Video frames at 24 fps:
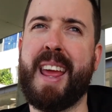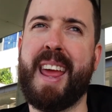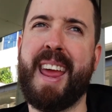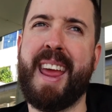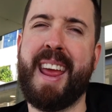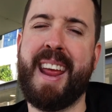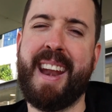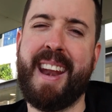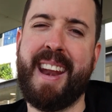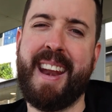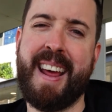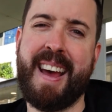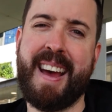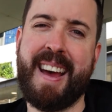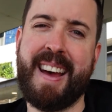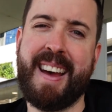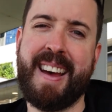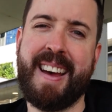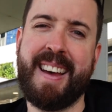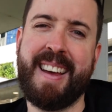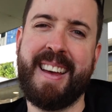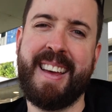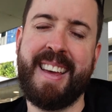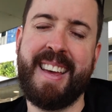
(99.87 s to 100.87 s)
and
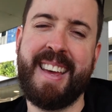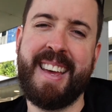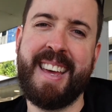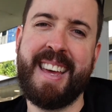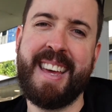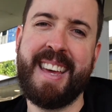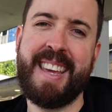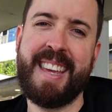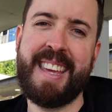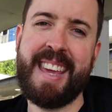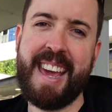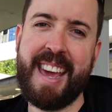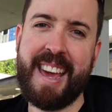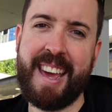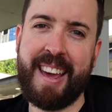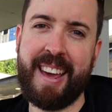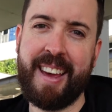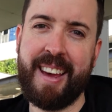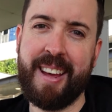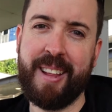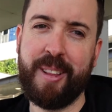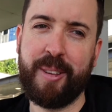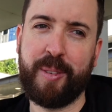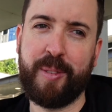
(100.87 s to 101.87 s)

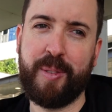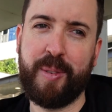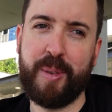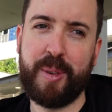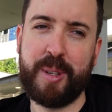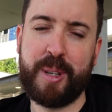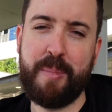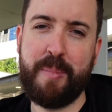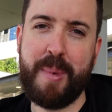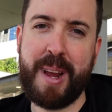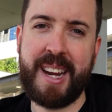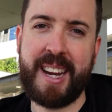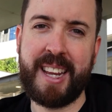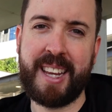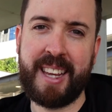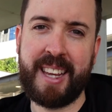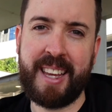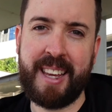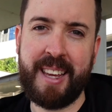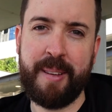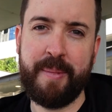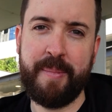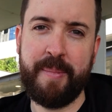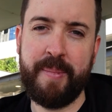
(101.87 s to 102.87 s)
yeah, I look forward to meeting
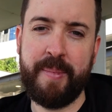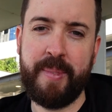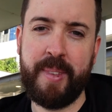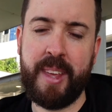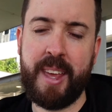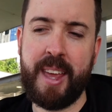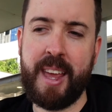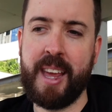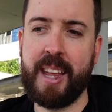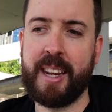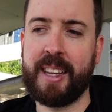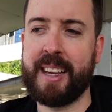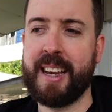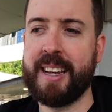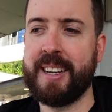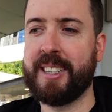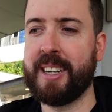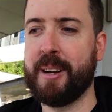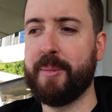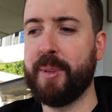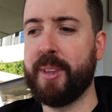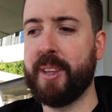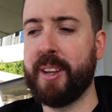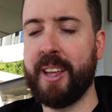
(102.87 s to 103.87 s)
him and catching
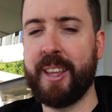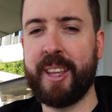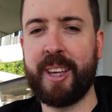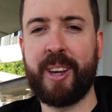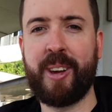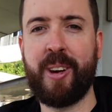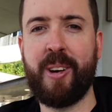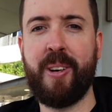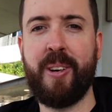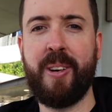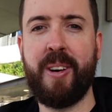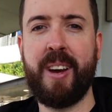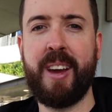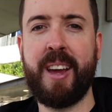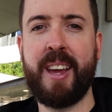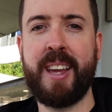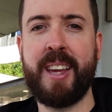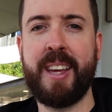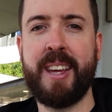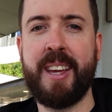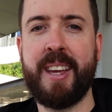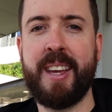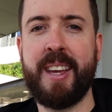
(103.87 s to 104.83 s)
up with another guy,